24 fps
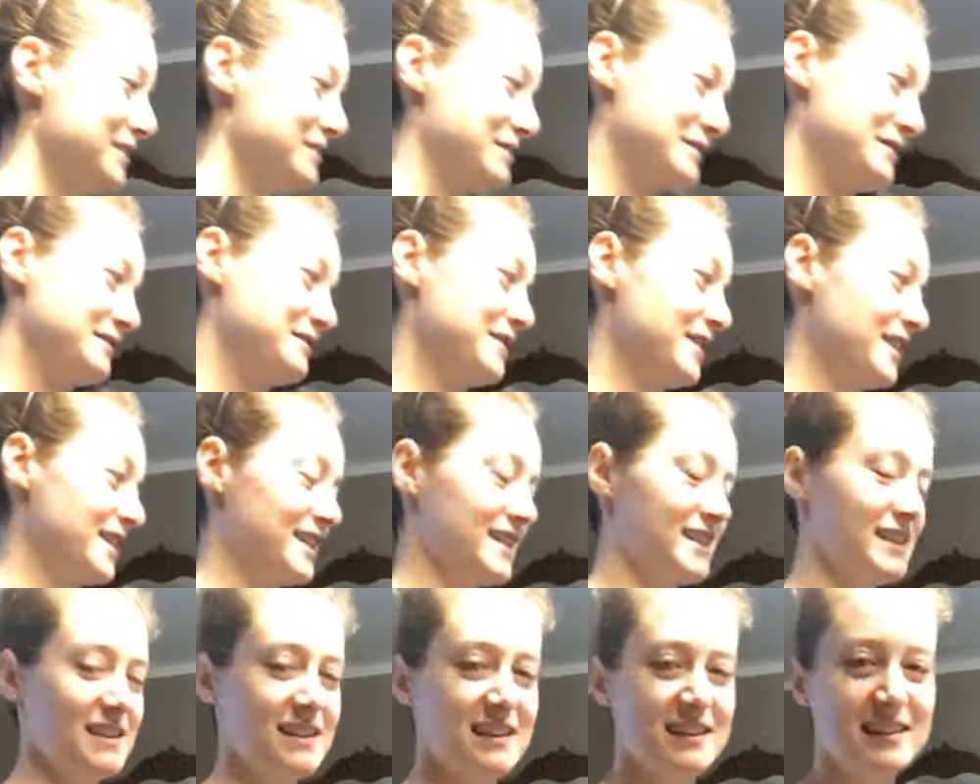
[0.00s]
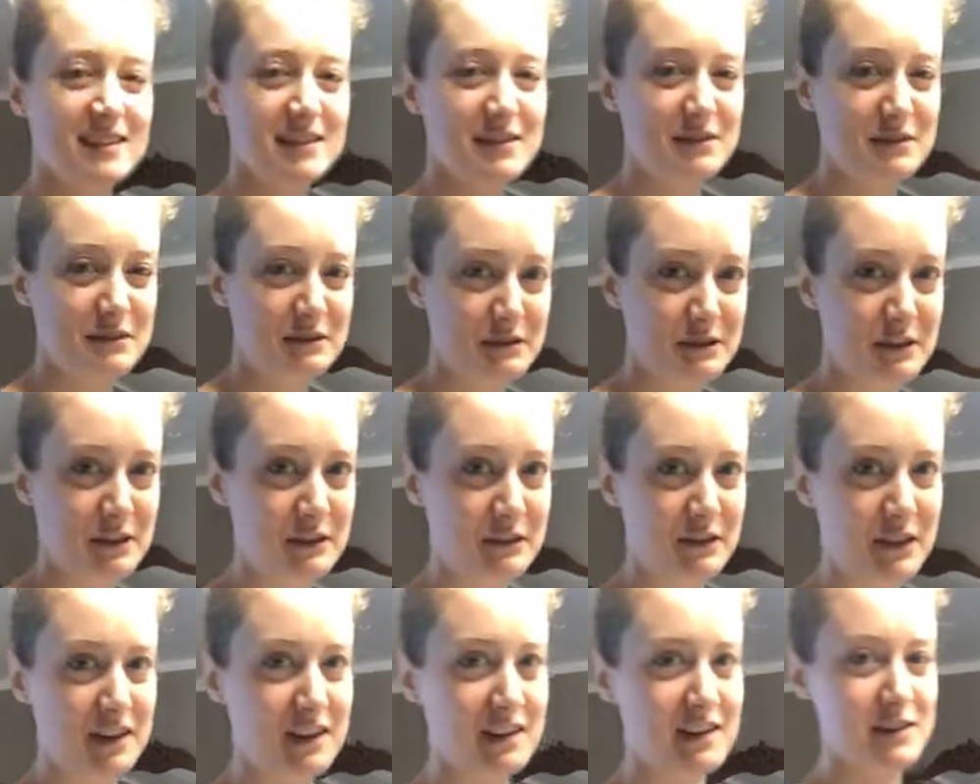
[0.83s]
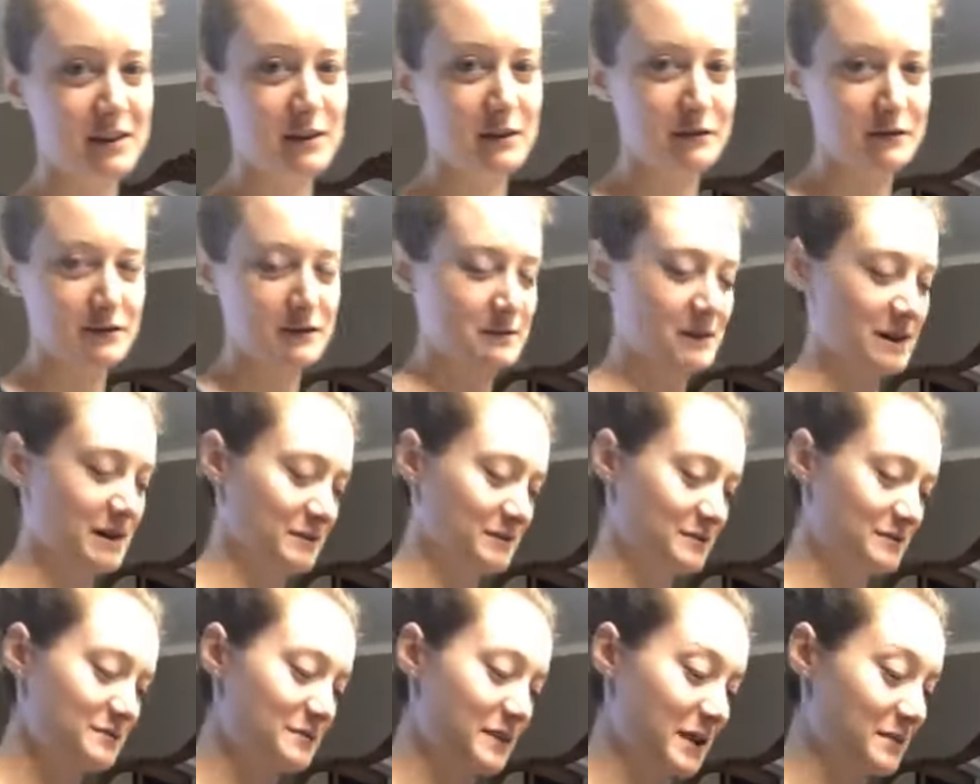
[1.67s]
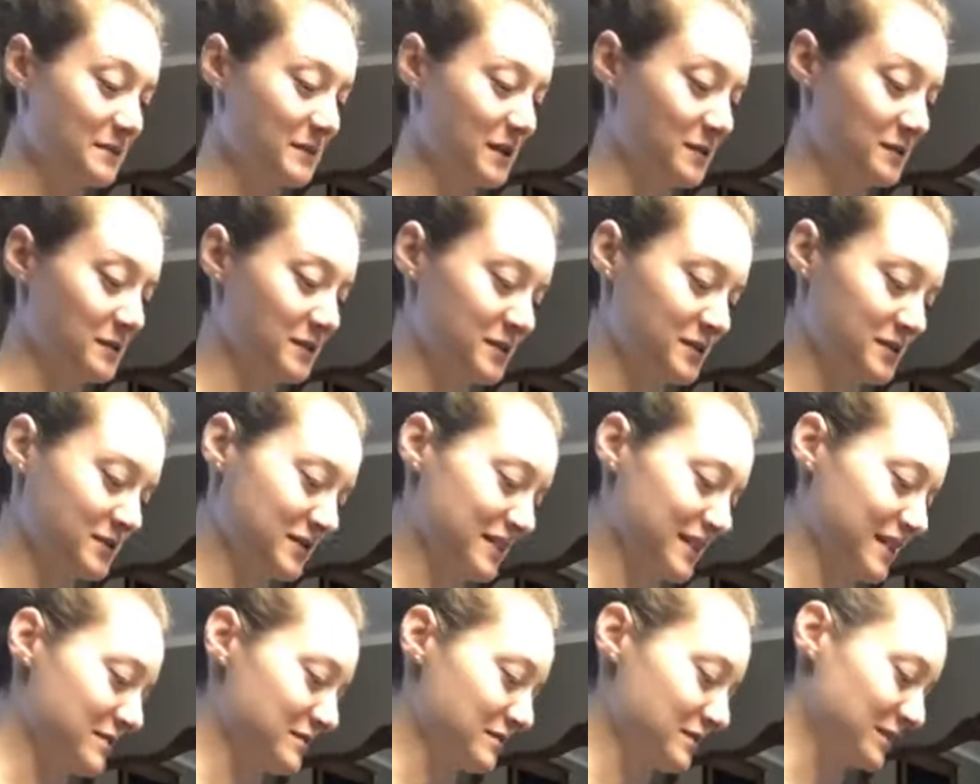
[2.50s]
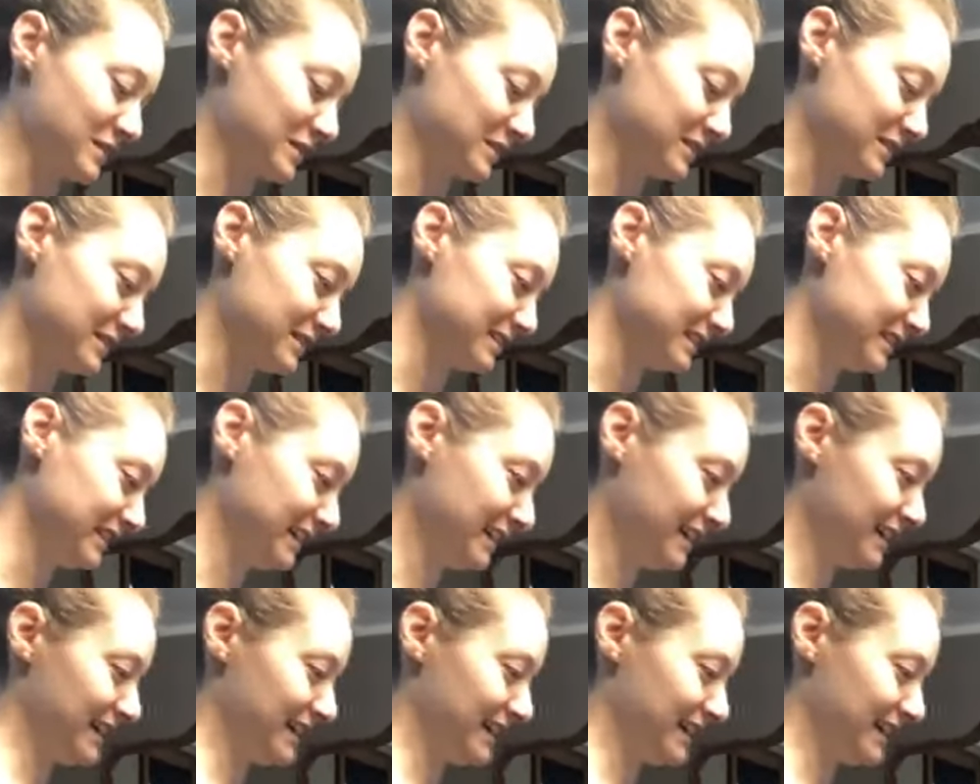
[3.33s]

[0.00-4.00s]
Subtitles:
Those were fun. Those were really fun to sew for my babies when they were little.